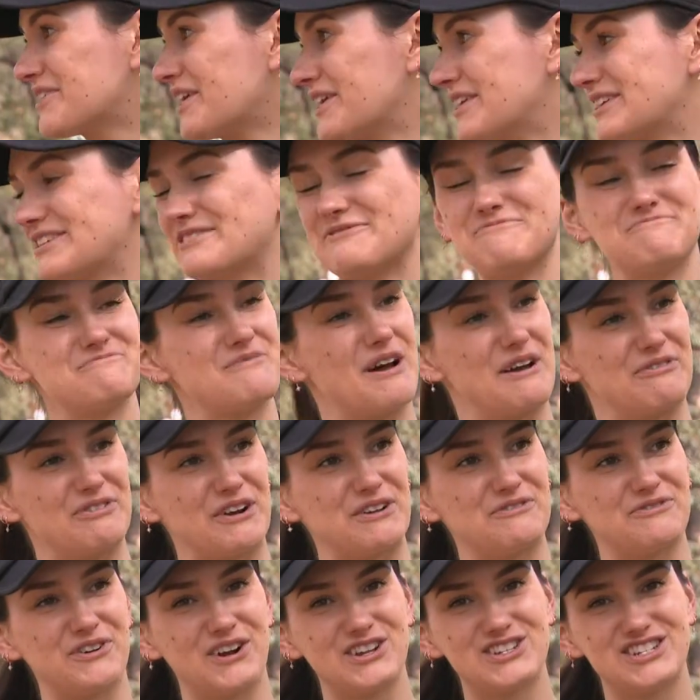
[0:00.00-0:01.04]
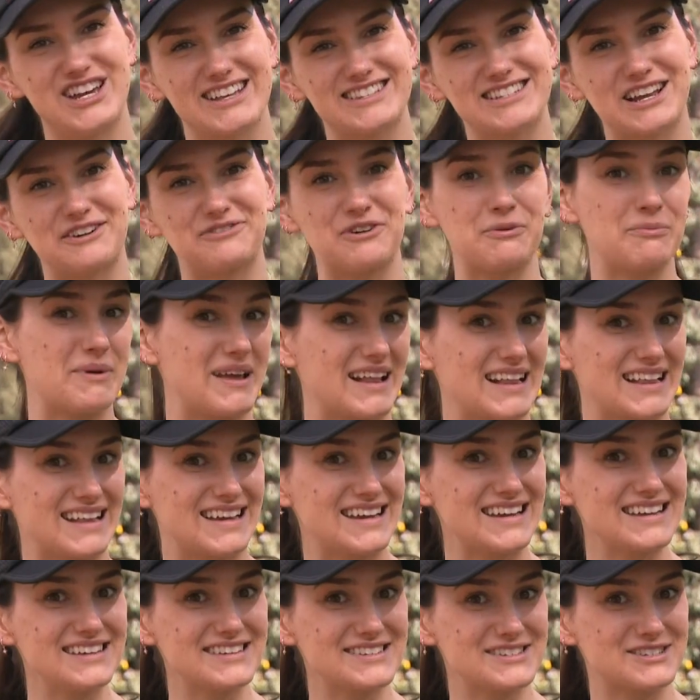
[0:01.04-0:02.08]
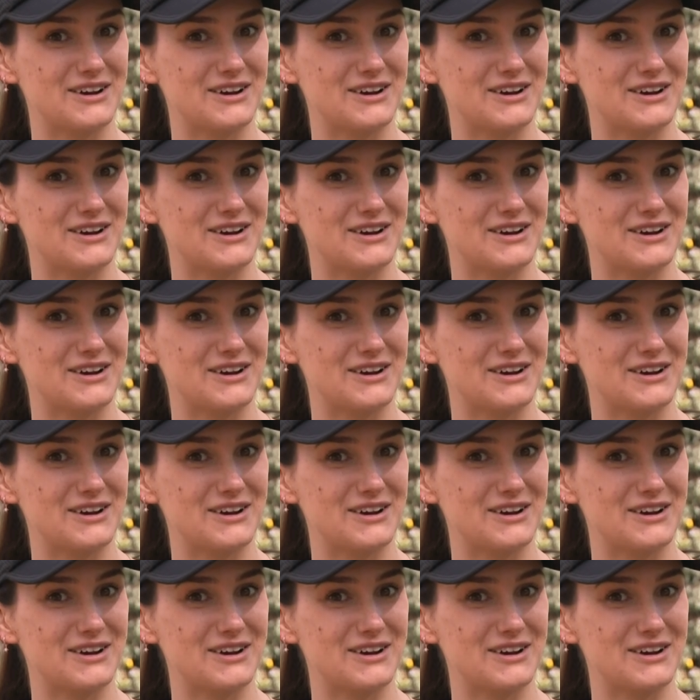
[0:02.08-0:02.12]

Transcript: got my friend Francesca from Italy,